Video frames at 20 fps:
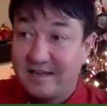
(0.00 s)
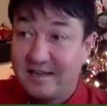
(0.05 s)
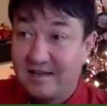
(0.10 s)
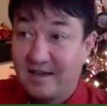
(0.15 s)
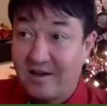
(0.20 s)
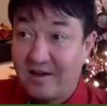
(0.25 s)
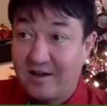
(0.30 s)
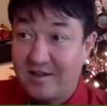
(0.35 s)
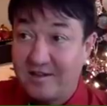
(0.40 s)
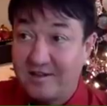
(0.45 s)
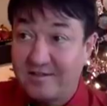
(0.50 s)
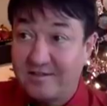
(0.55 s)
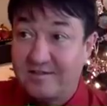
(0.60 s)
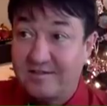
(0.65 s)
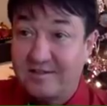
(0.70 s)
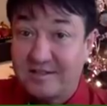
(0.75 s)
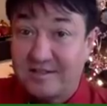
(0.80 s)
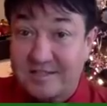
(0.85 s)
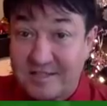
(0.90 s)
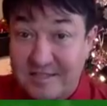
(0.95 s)
on
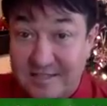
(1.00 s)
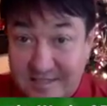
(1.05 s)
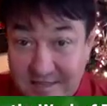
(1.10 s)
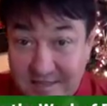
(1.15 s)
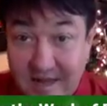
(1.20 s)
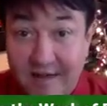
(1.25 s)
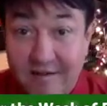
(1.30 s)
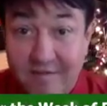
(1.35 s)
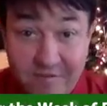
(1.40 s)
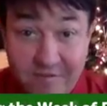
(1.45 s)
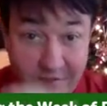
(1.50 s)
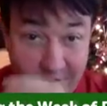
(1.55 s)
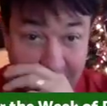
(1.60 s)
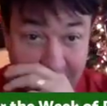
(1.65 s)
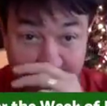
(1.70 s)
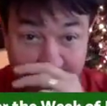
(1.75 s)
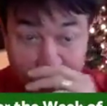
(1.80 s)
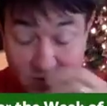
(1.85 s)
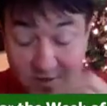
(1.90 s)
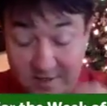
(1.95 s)
the stuff
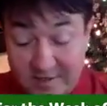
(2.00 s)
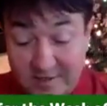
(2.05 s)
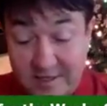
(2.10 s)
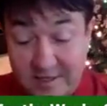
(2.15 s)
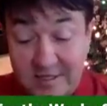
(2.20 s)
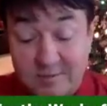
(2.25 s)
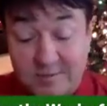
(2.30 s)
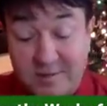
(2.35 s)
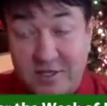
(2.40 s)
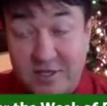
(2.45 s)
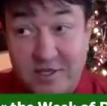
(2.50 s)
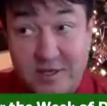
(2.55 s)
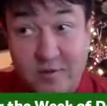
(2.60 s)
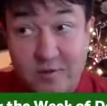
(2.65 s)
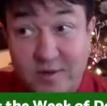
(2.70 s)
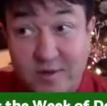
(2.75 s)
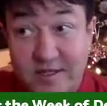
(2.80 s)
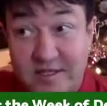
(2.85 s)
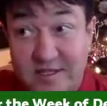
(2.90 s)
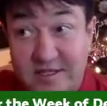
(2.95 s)
on when, especially
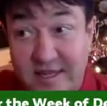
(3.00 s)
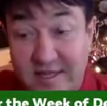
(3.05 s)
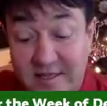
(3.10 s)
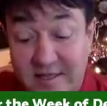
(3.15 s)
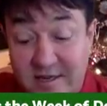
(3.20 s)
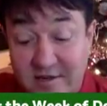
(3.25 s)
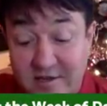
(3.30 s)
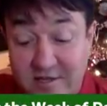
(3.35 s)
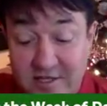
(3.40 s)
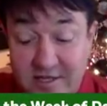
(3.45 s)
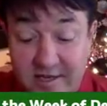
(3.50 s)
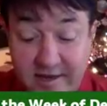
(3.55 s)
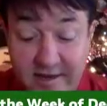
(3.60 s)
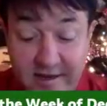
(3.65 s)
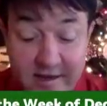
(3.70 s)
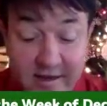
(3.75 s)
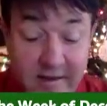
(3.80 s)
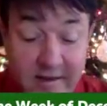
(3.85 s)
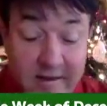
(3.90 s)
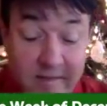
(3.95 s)
Wednesday, Thursday.
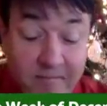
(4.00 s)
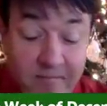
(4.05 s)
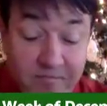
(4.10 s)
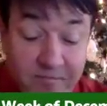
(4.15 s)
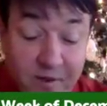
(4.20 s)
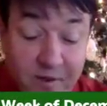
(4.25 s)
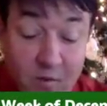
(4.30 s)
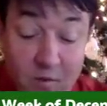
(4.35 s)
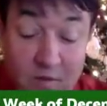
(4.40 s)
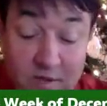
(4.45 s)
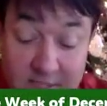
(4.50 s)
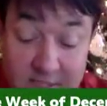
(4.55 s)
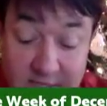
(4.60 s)
Now, once